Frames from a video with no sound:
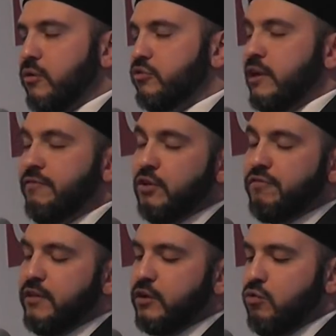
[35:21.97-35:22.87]
also anything you
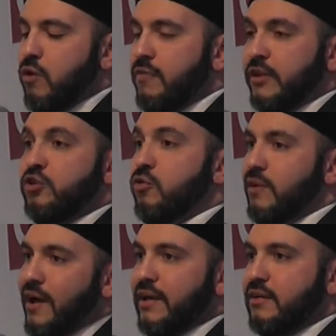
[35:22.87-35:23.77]
find in the Quran that you
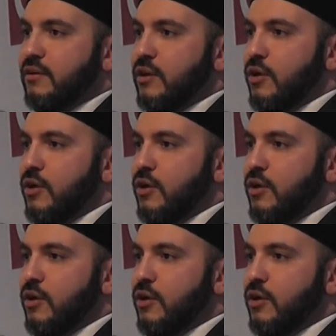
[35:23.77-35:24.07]
don't like,